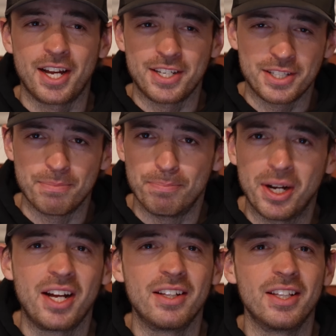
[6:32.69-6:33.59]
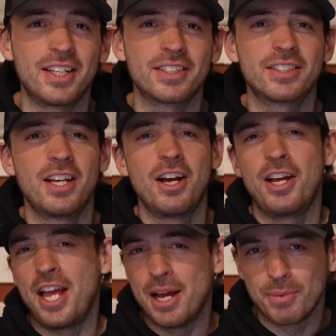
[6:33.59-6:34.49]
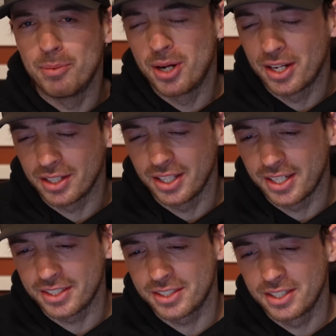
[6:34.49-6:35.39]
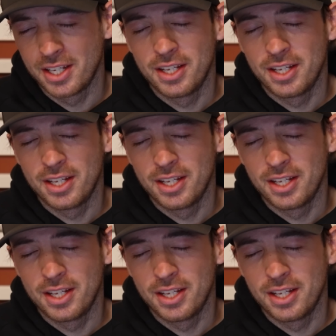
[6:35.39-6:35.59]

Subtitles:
I need to buy a Lynx. Am I buying a Lynx?